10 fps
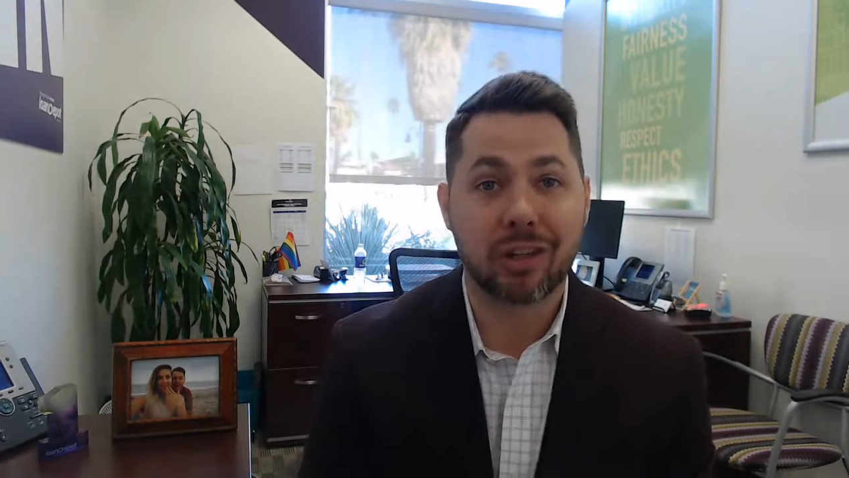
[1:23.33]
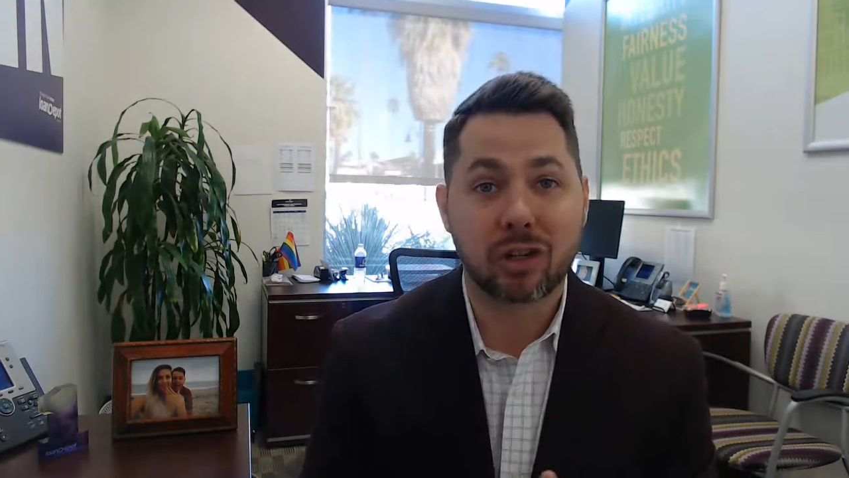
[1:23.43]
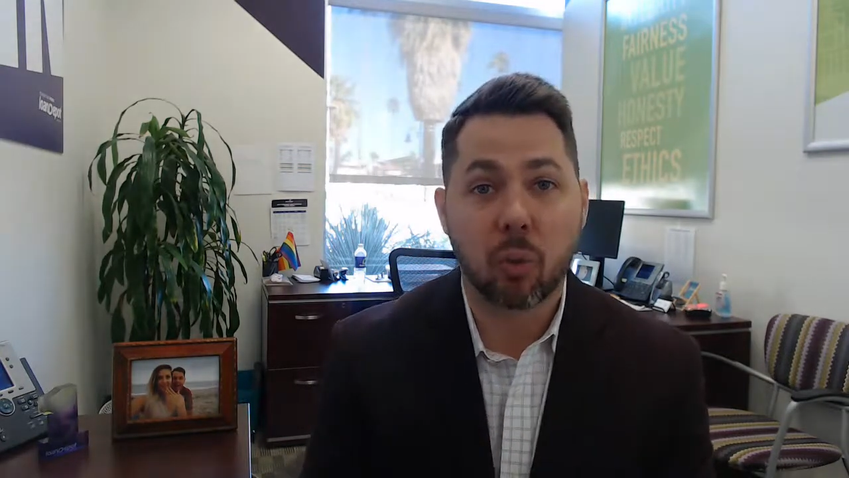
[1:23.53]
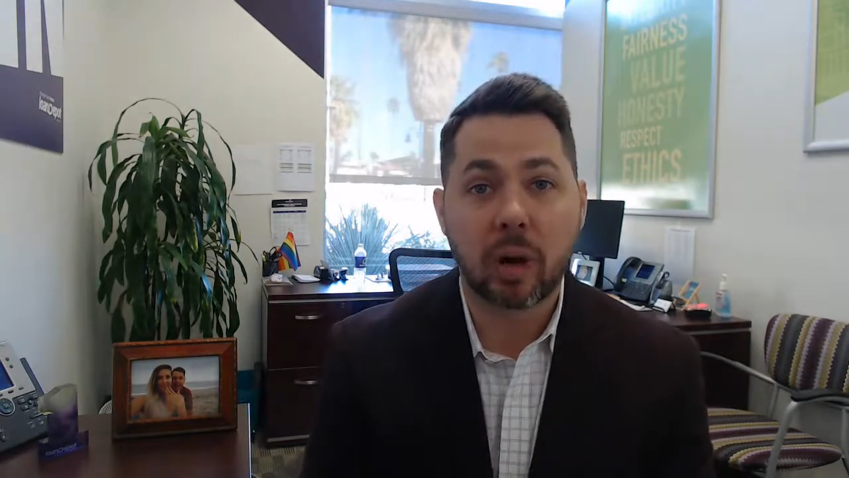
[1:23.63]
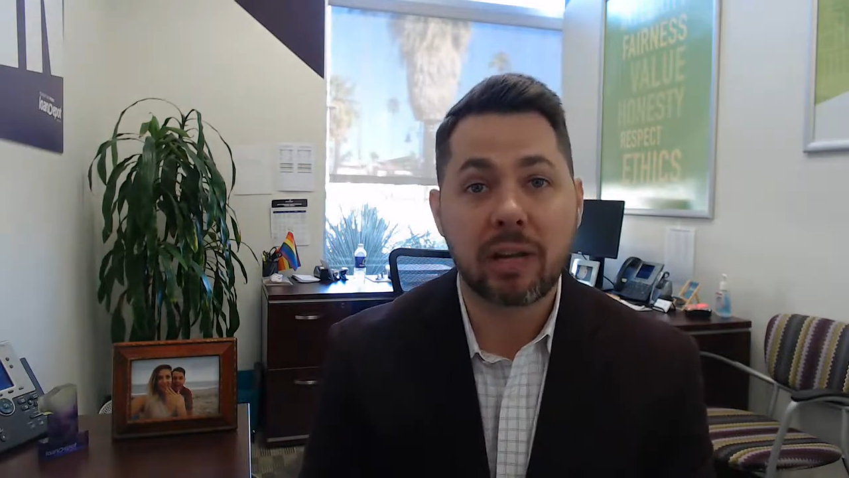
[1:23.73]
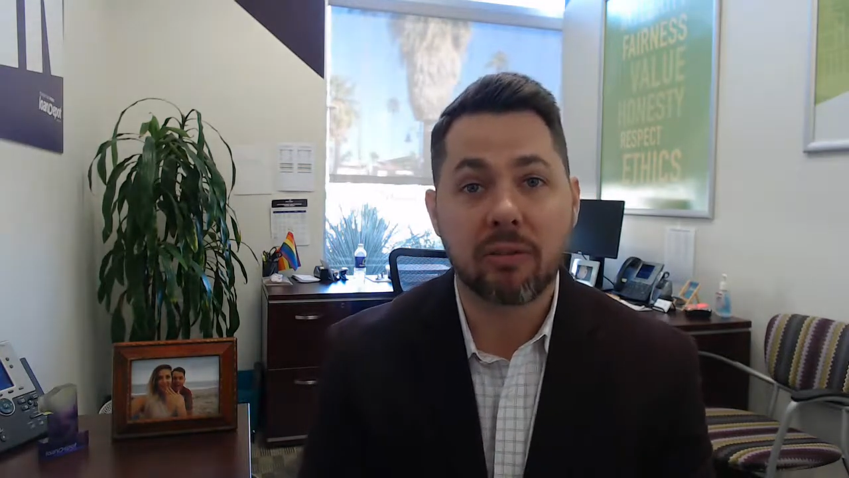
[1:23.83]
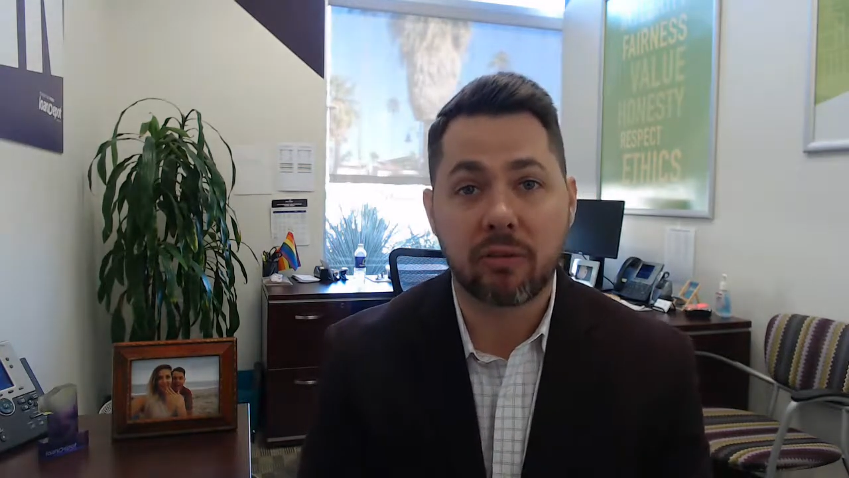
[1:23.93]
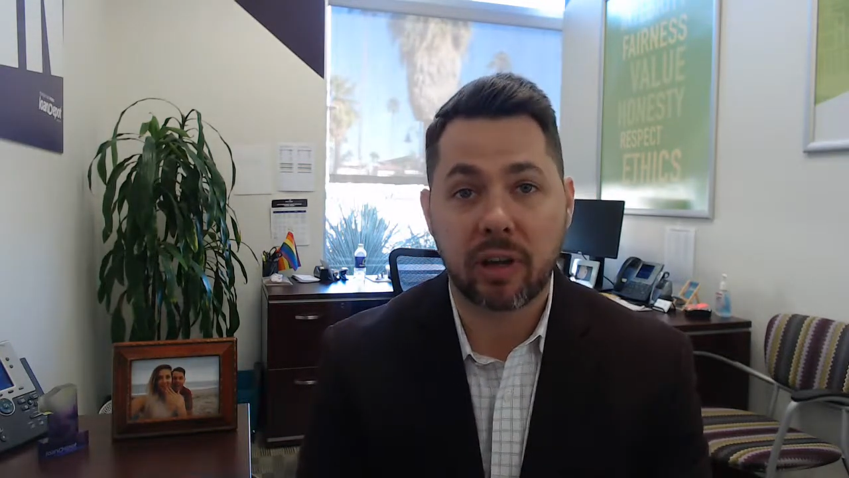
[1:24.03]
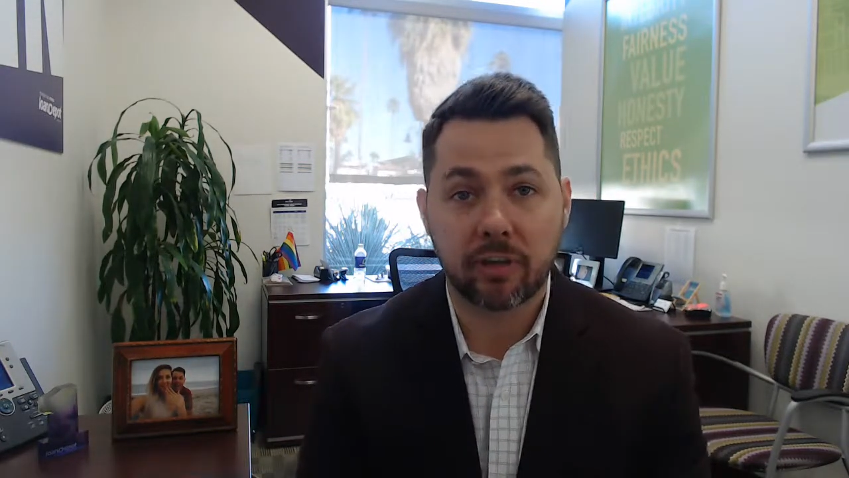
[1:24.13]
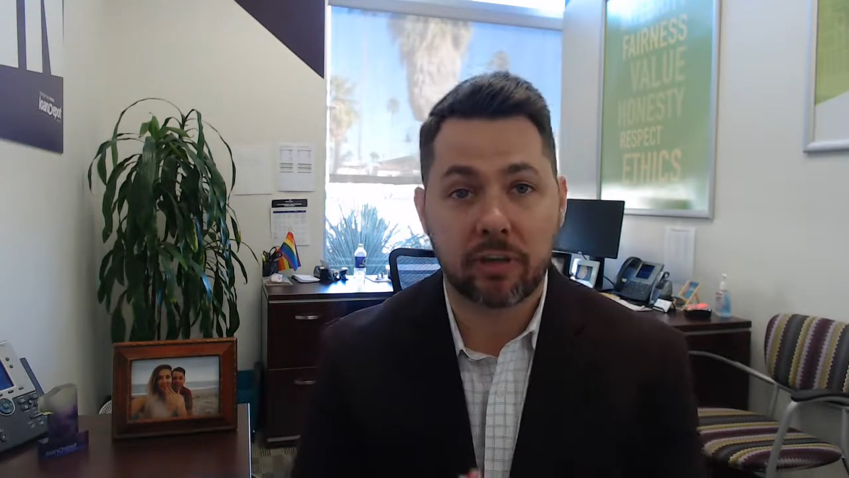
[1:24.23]

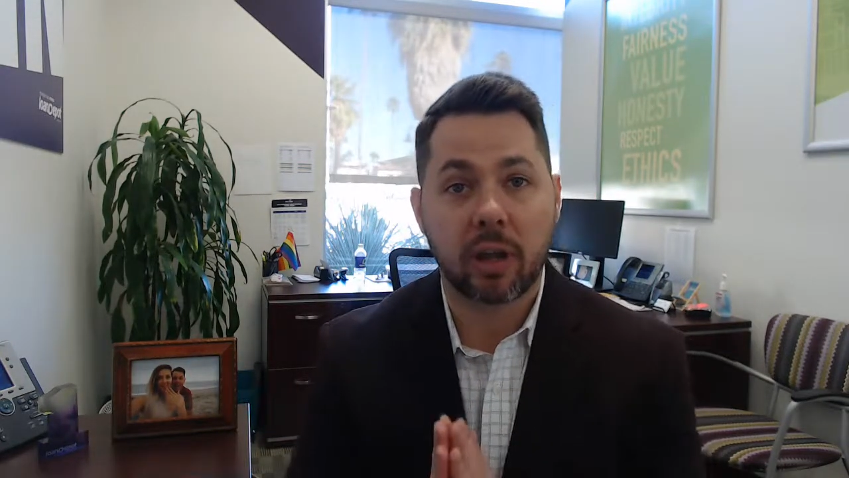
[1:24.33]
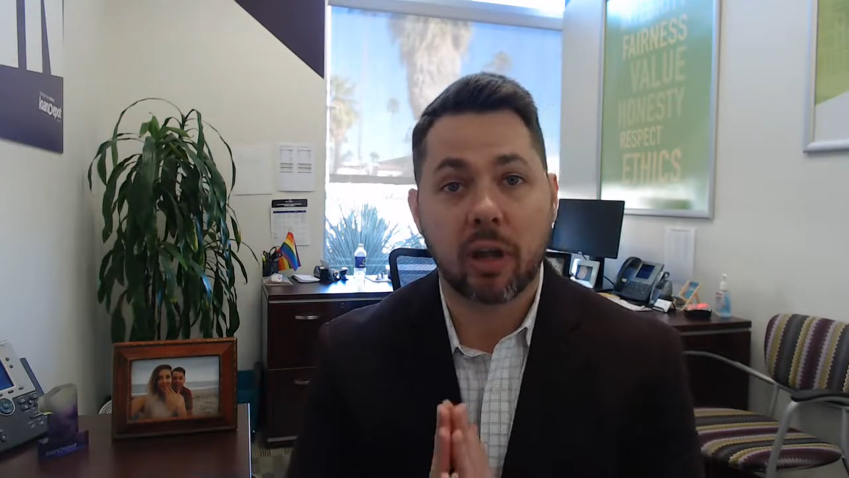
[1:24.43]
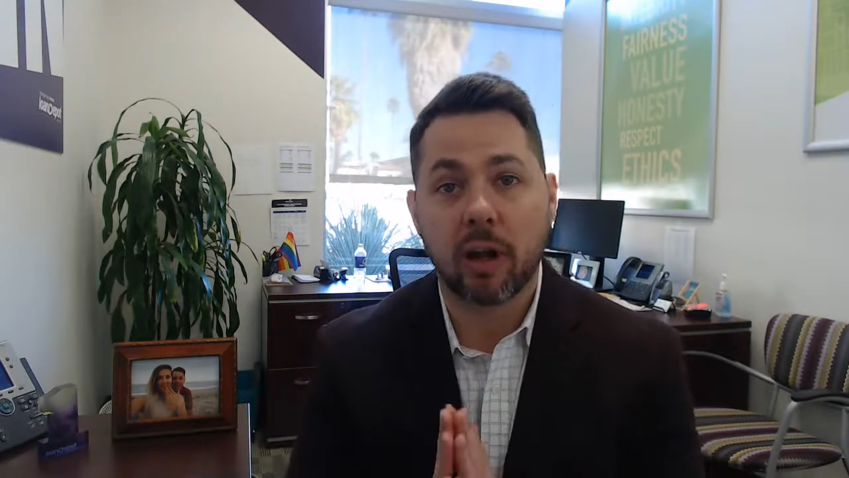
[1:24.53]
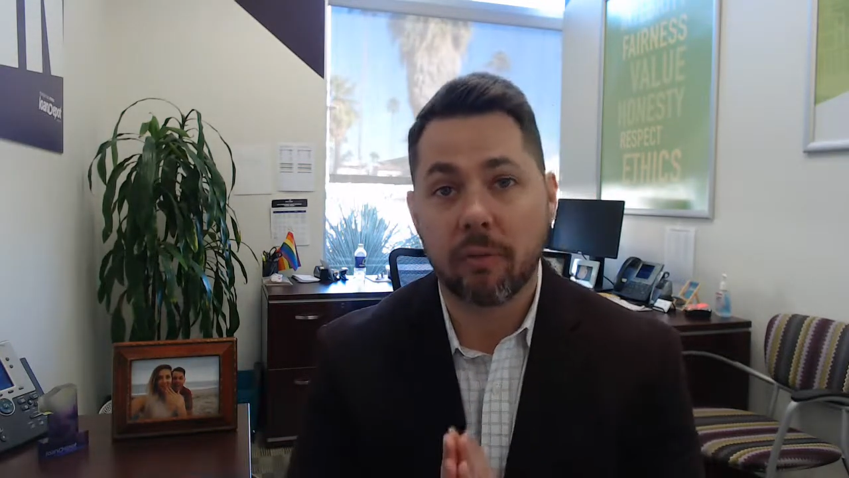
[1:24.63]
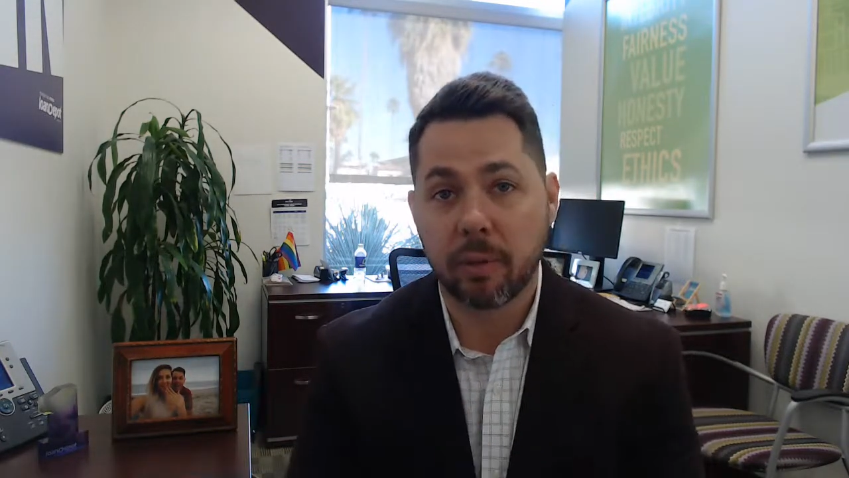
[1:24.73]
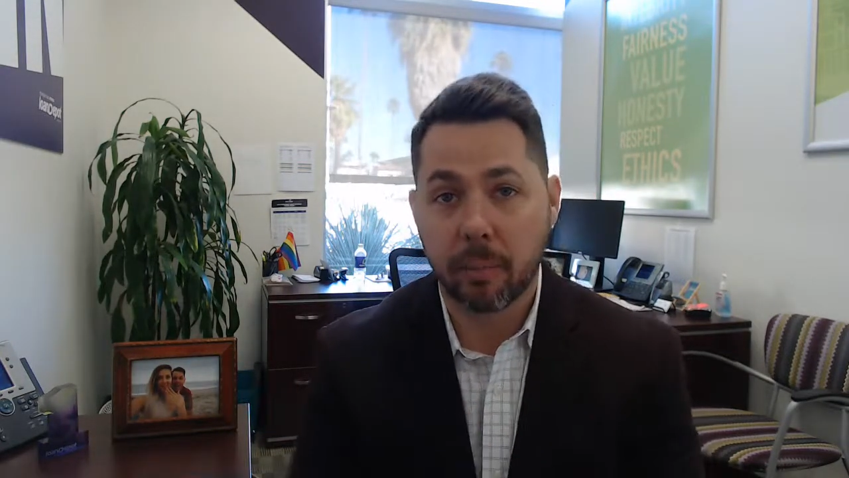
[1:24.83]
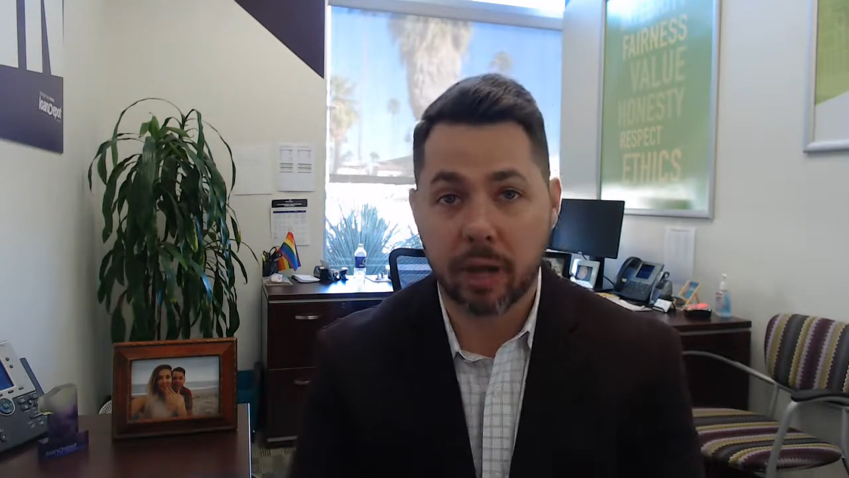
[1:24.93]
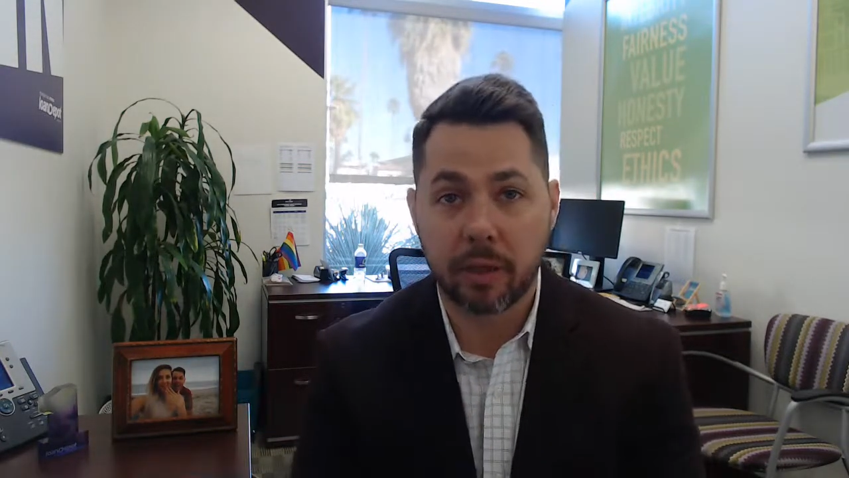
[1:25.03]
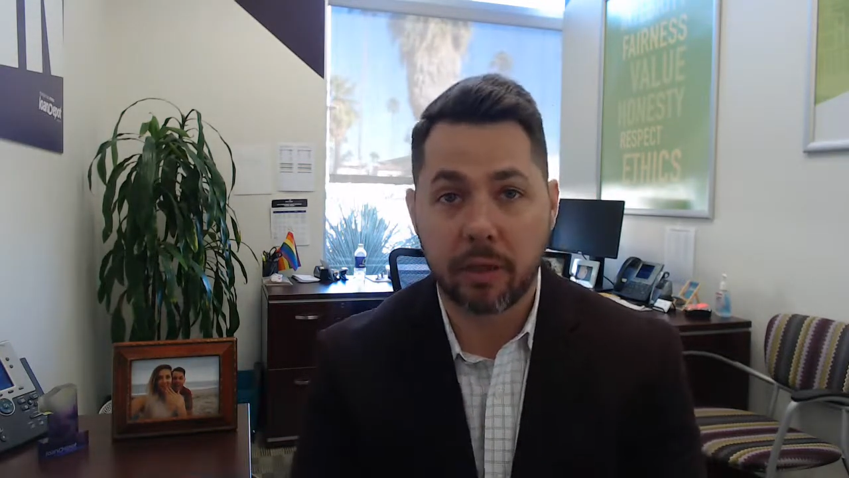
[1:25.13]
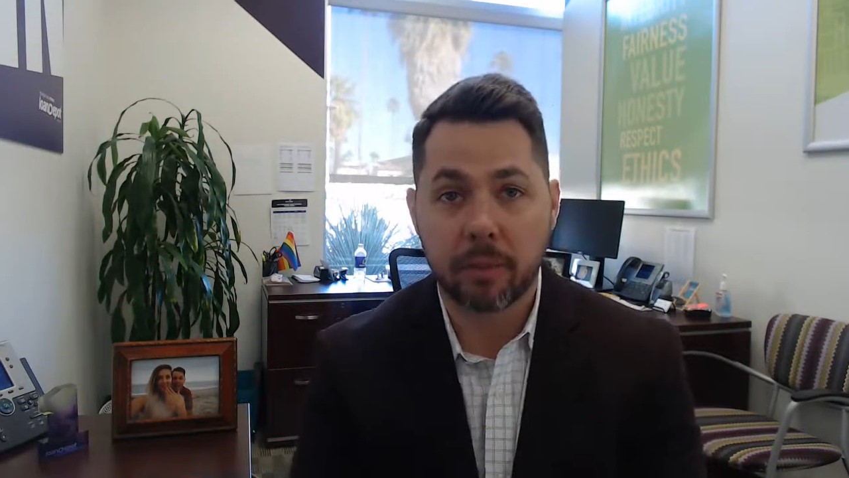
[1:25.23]
25th of the
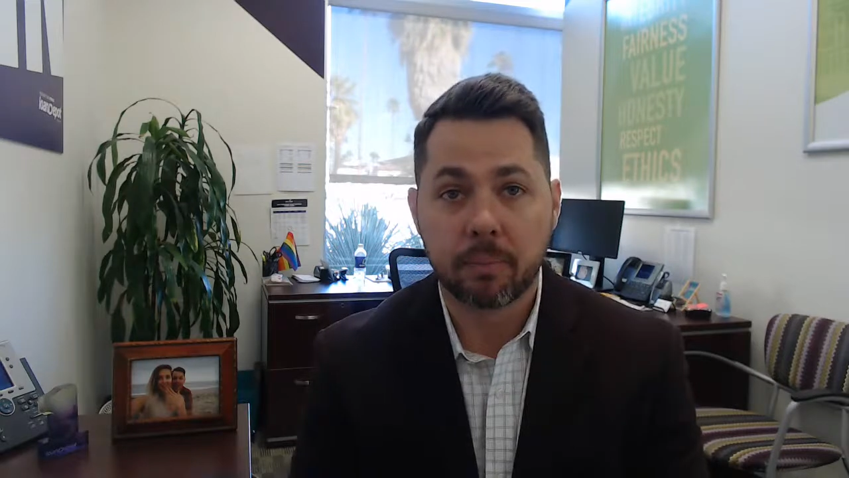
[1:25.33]
month.